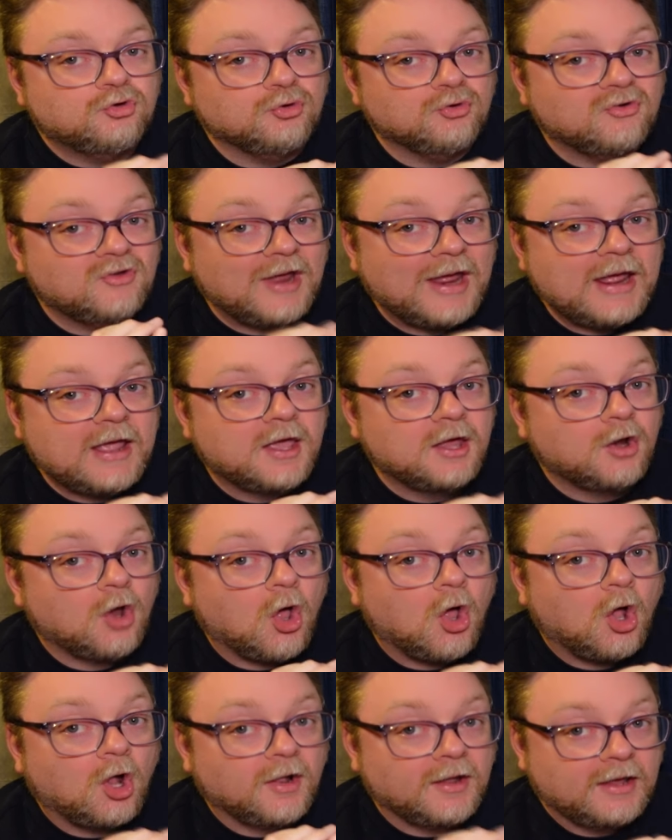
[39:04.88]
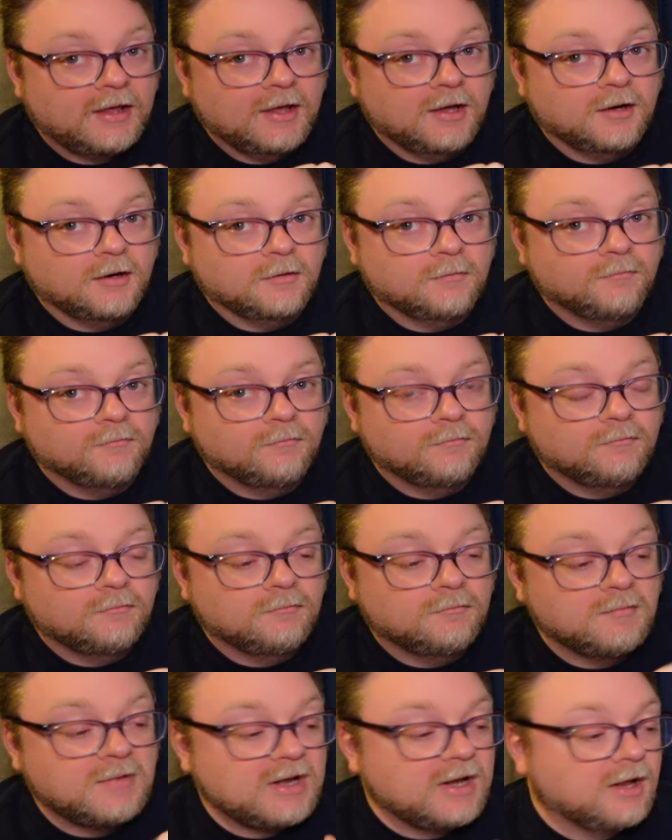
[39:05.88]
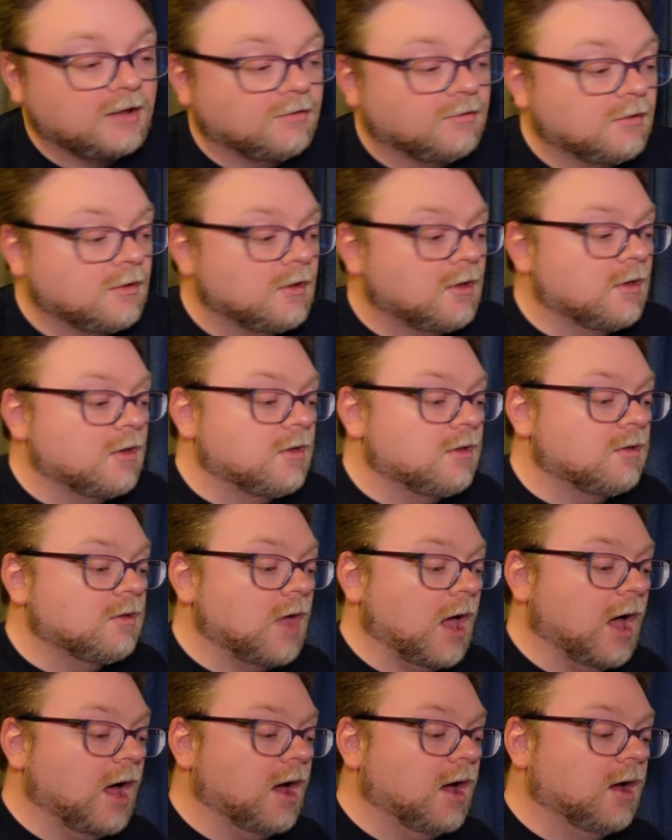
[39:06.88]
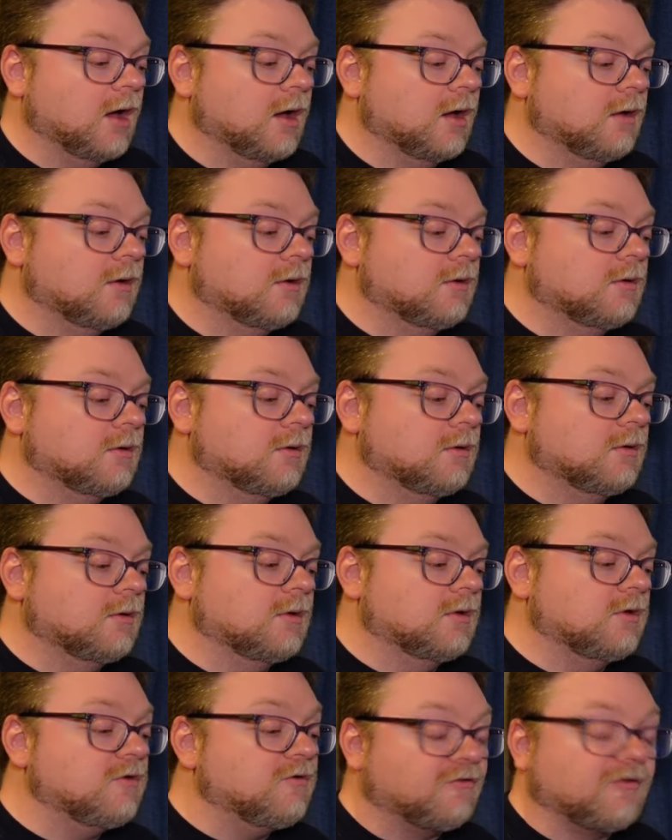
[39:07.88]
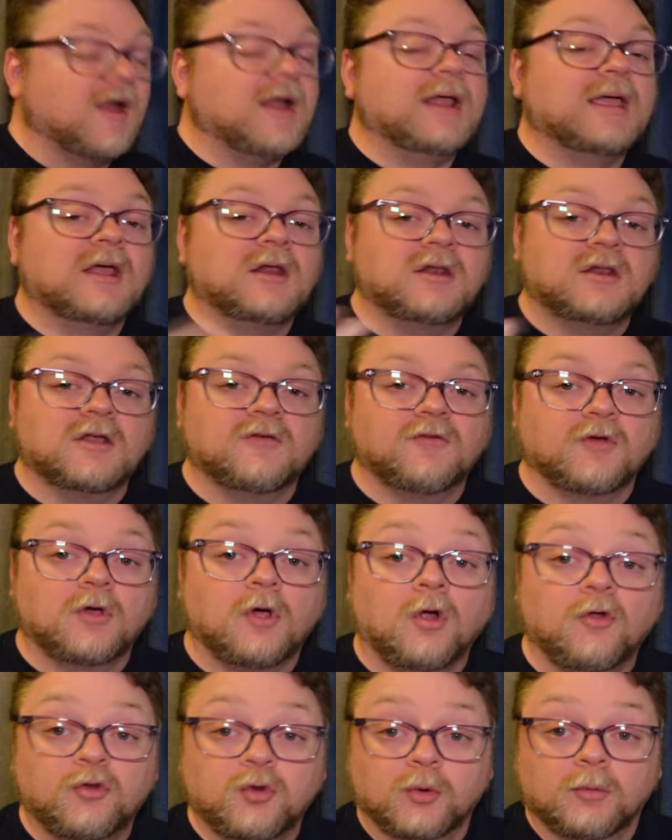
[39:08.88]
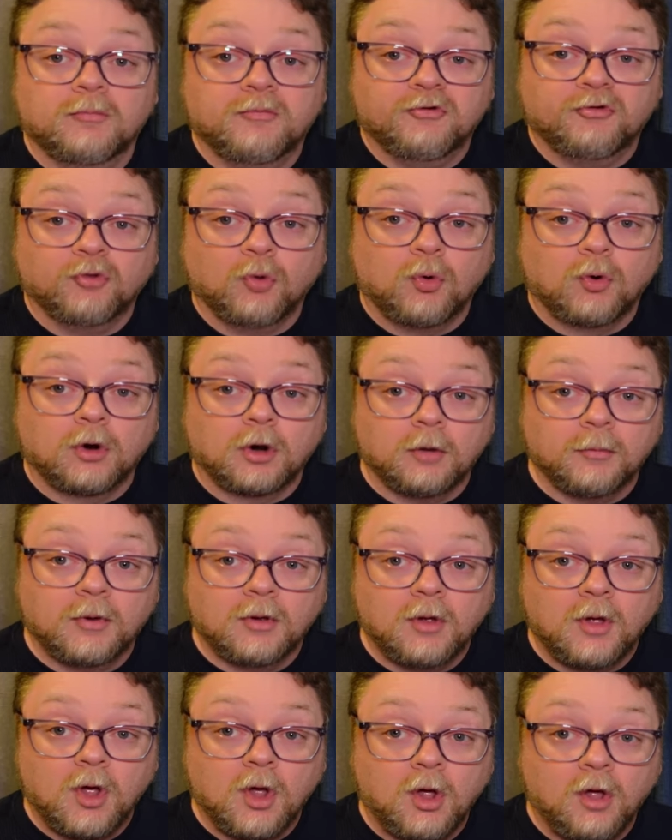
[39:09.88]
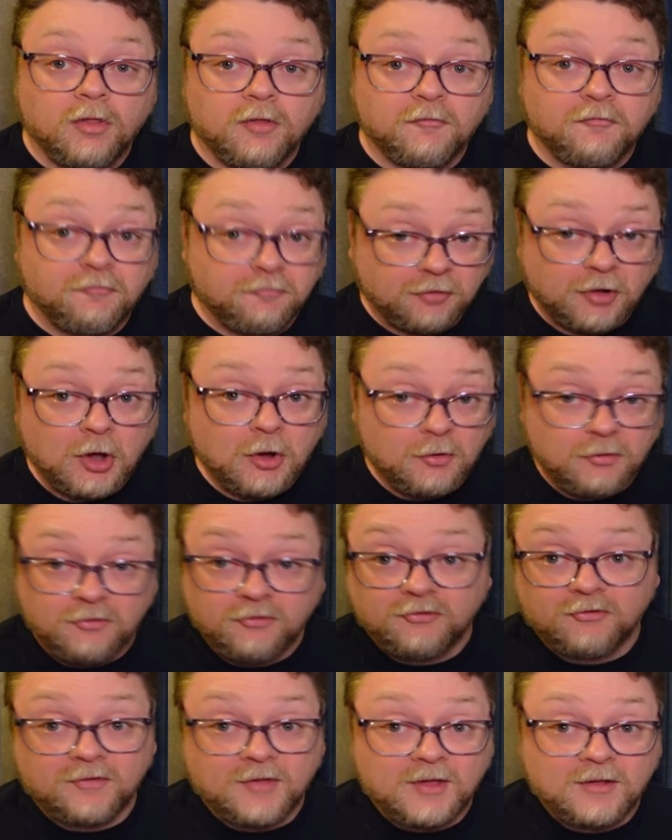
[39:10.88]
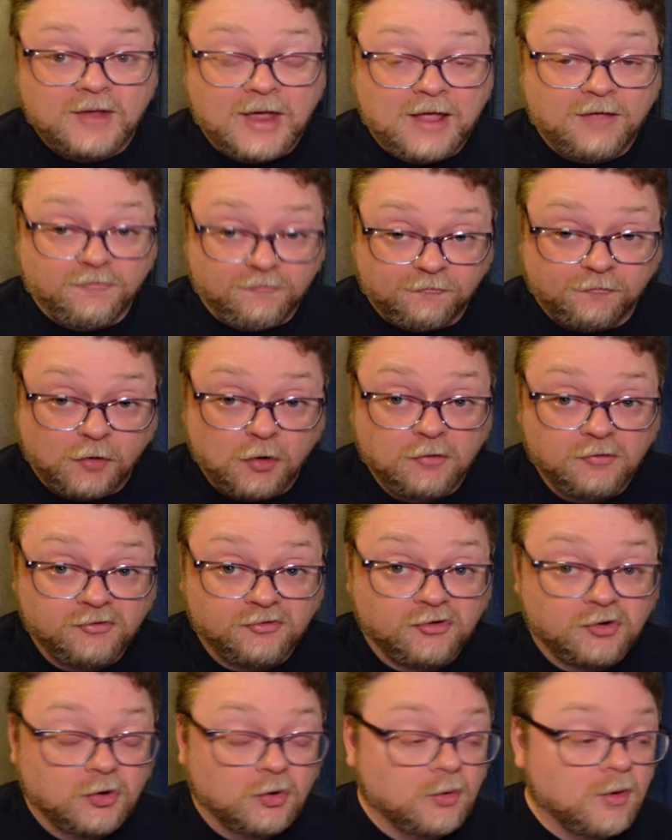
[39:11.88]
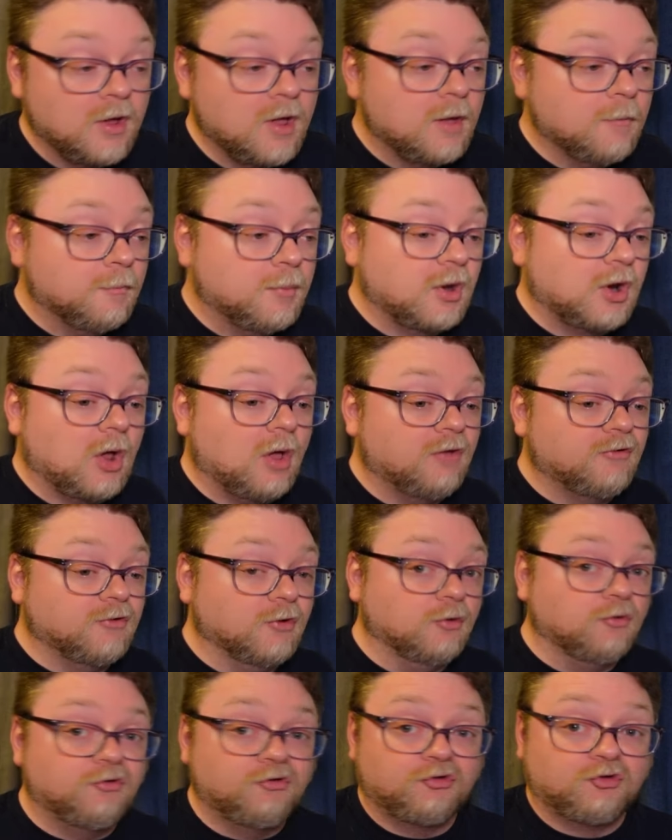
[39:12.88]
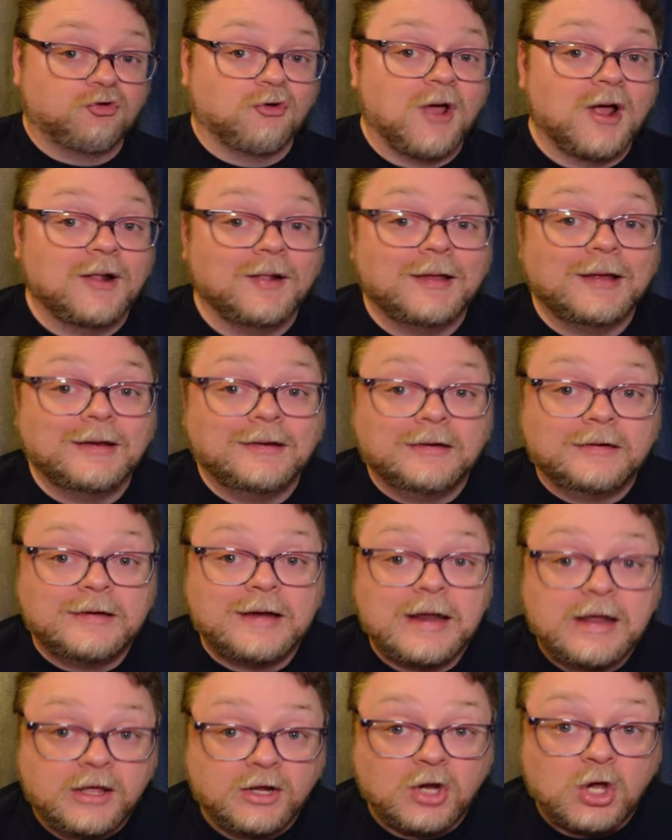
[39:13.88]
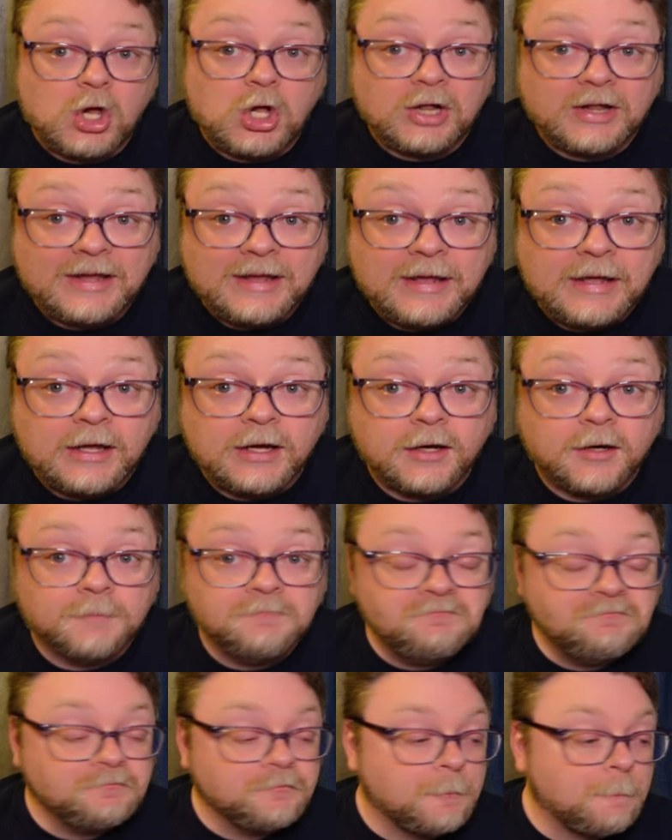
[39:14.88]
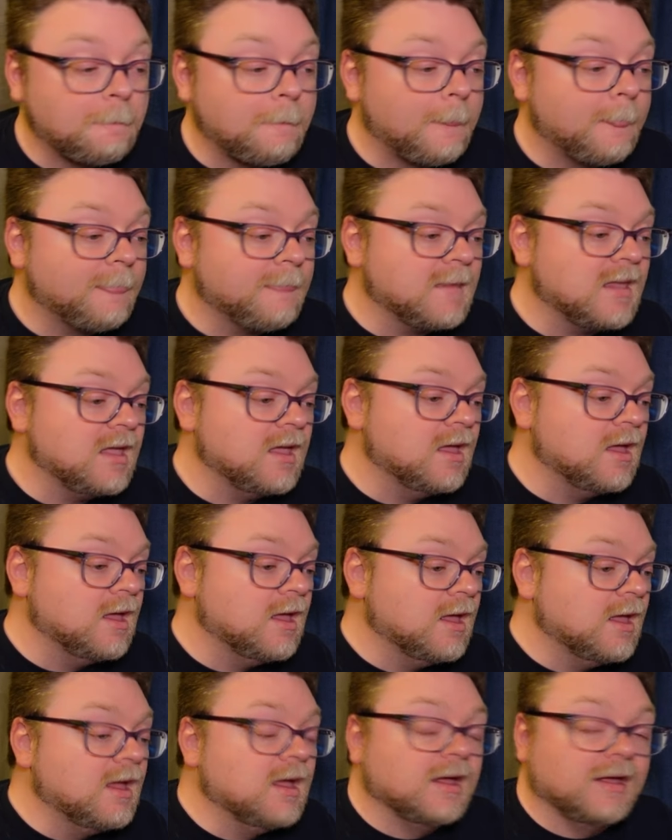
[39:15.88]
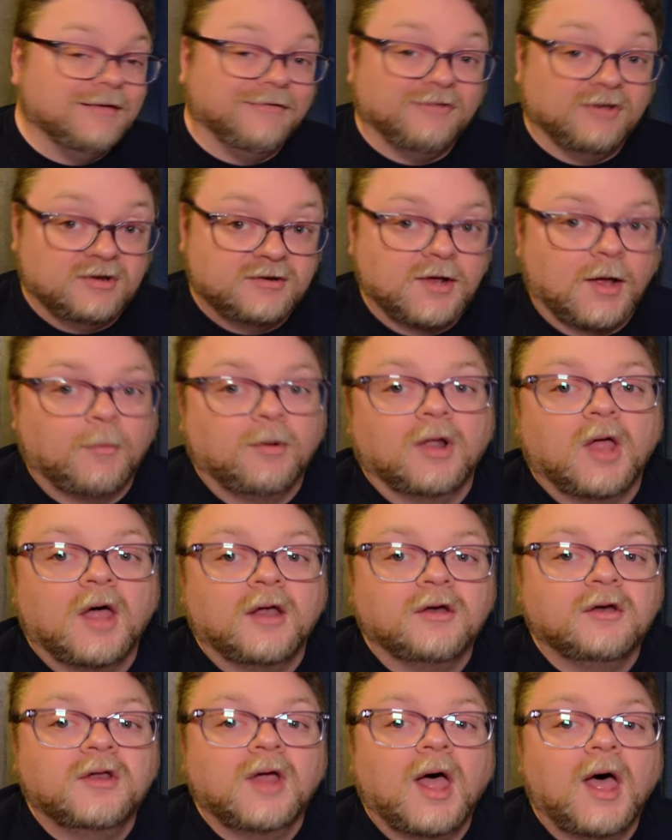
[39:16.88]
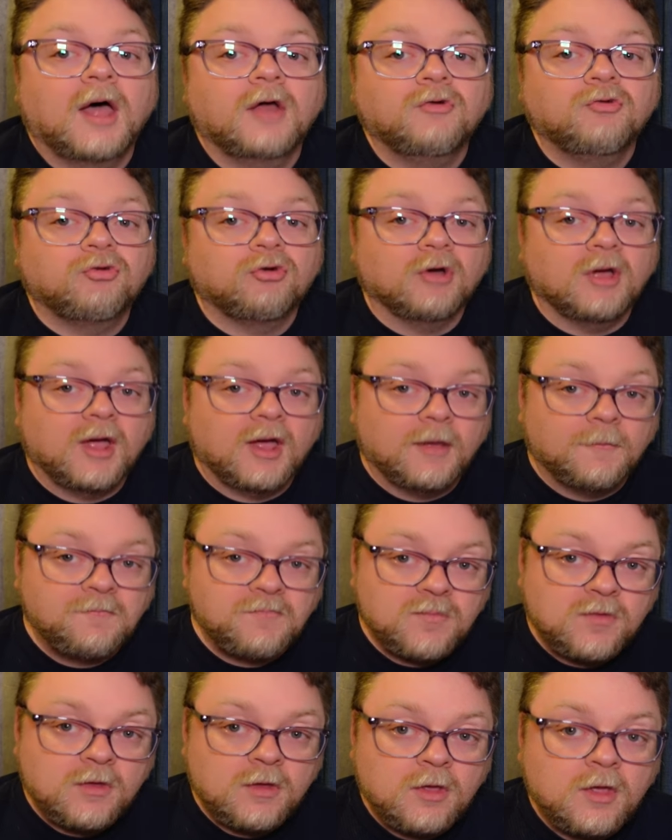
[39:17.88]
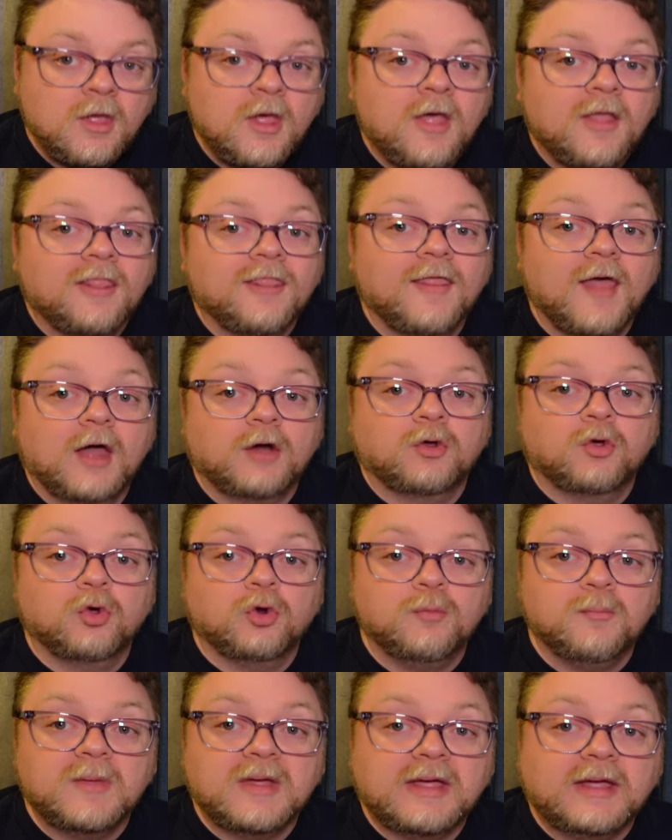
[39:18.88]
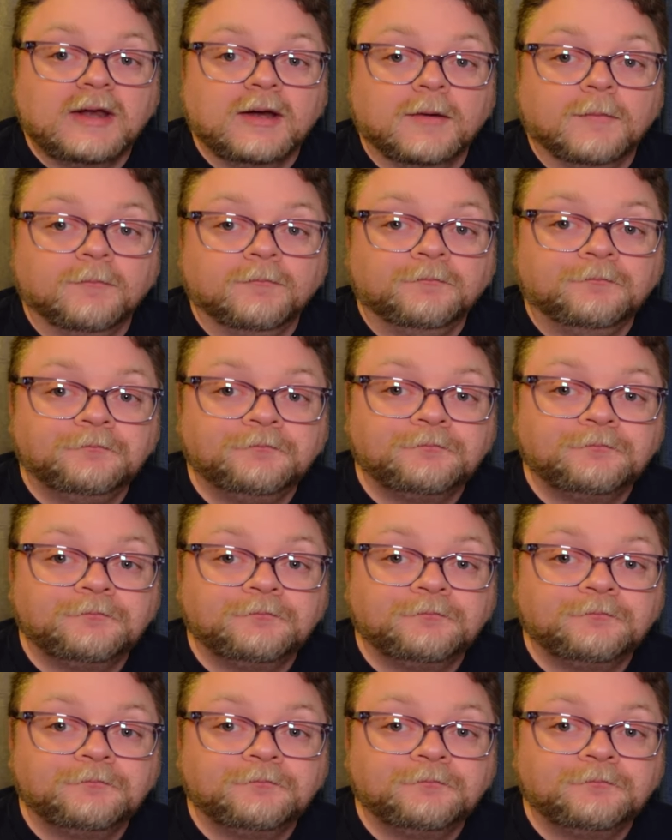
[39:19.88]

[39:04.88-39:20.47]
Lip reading: to take it all in. Meaning, you finding it difficult to absorb all the flows that has froze you, but also struggling to take it all in is a double entendre that could mean